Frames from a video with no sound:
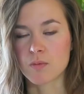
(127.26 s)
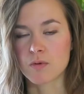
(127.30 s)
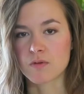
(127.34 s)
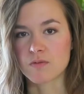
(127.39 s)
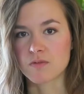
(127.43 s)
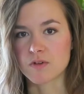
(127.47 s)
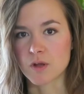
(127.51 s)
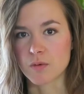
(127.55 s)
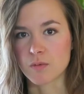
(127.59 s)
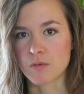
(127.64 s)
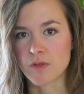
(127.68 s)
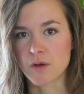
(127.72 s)
I would
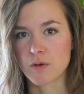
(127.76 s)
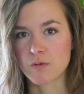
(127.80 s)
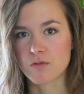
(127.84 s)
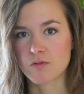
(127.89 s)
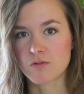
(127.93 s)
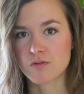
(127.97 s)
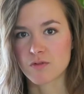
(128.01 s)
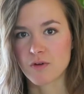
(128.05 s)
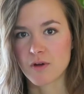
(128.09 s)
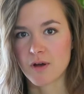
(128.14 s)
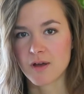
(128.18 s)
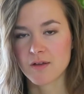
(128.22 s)
have done without
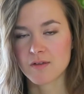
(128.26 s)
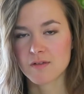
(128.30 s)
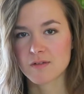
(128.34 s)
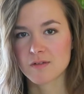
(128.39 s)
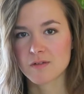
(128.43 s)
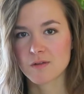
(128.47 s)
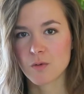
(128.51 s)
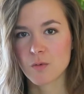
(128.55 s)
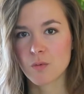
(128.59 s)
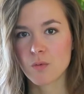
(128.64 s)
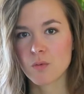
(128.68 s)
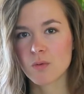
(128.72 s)
straws.
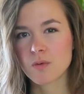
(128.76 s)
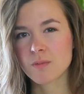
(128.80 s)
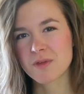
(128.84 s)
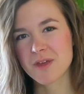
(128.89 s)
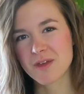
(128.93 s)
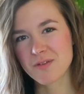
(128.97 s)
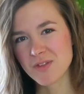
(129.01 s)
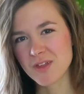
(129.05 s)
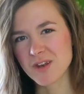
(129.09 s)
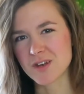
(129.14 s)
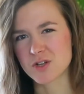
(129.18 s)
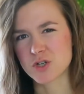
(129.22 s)
So
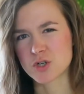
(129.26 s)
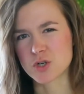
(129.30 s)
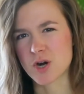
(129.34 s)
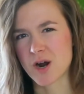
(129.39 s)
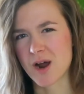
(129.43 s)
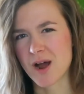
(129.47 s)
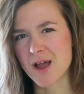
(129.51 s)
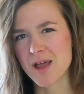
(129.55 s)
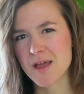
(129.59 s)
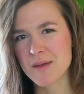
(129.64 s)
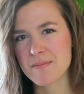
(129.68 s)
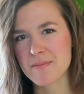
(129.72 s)
give that a
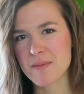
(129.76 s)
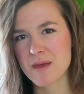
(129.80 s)
try.